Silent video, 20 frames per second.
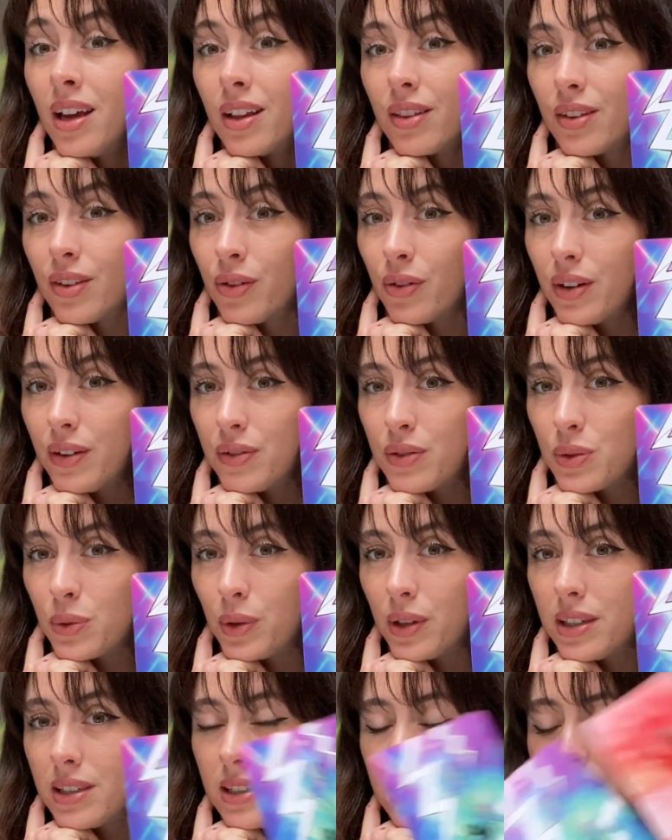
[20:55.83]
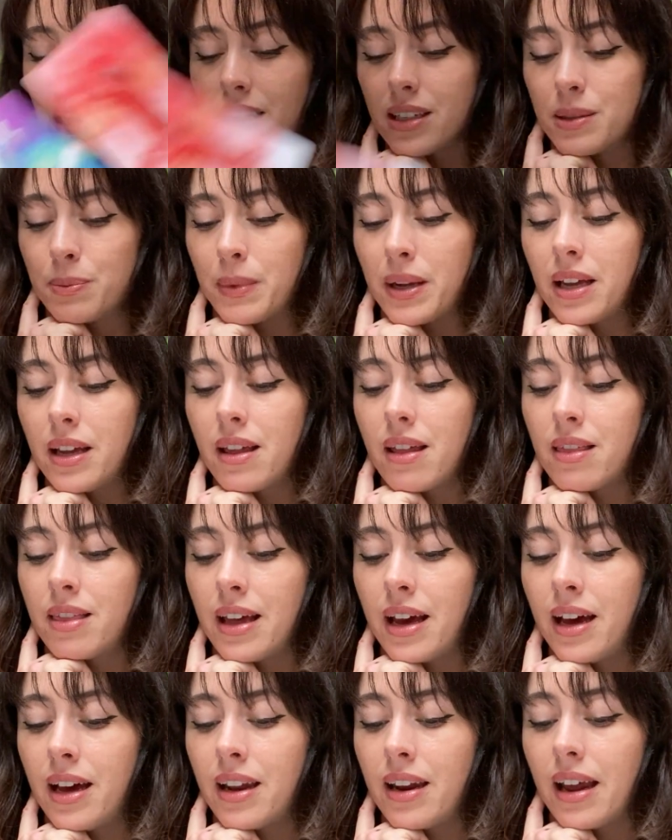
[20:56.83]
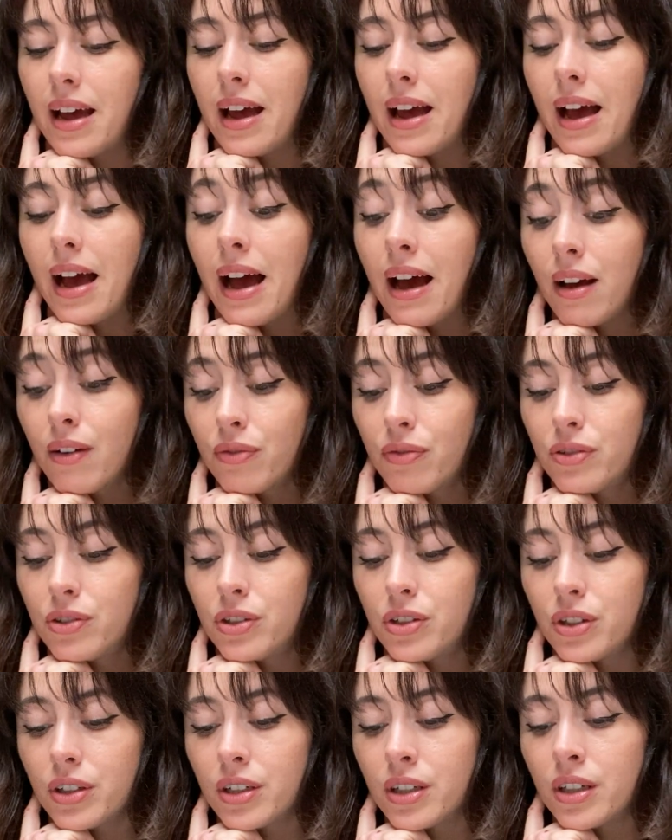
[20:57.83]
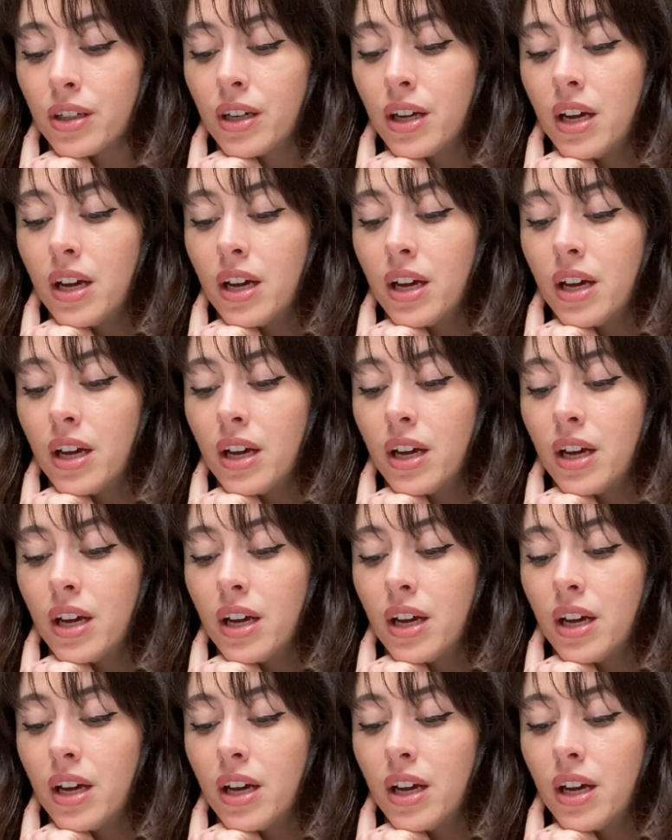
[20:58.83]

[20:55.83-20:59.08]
The 3 of Swords tells me that after